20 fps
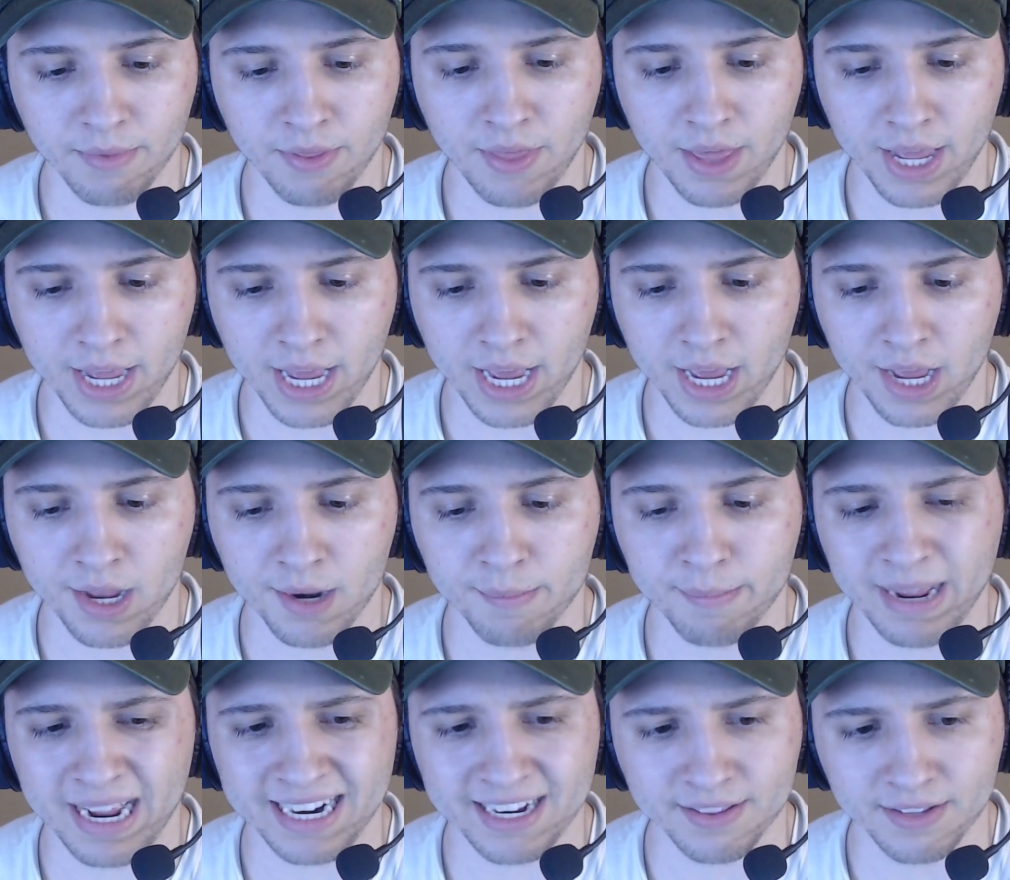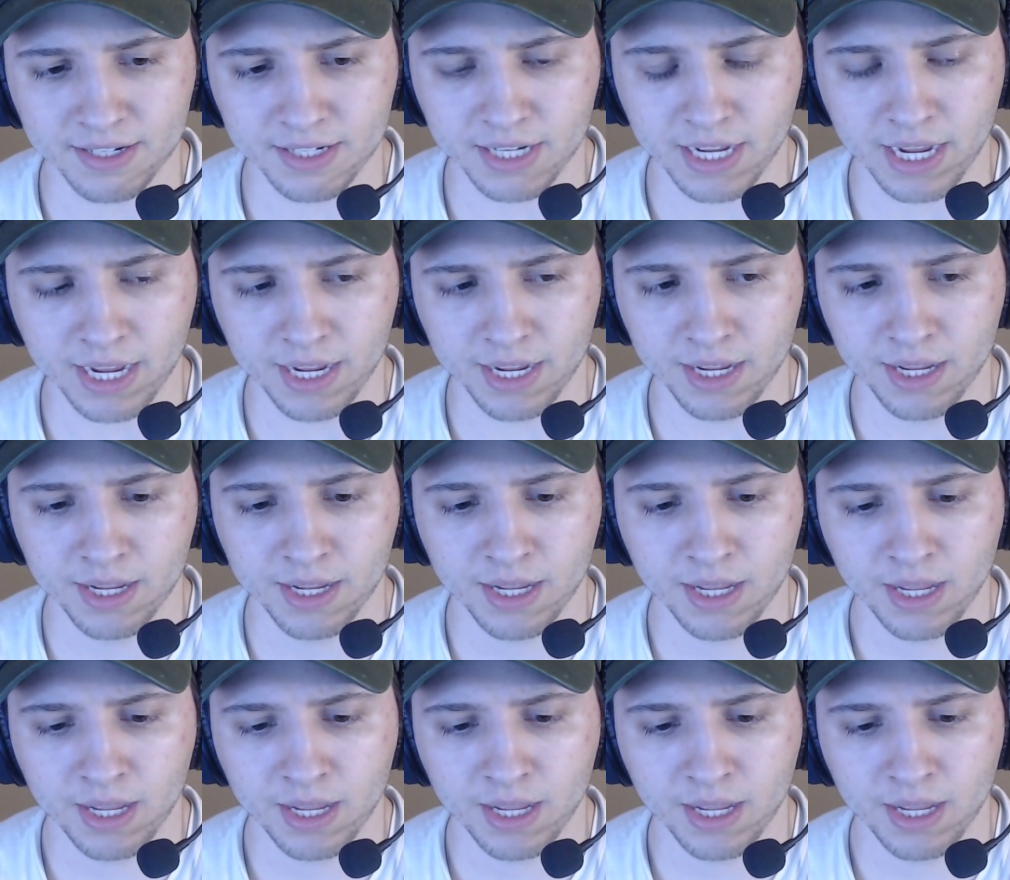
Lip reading: they had back in the day,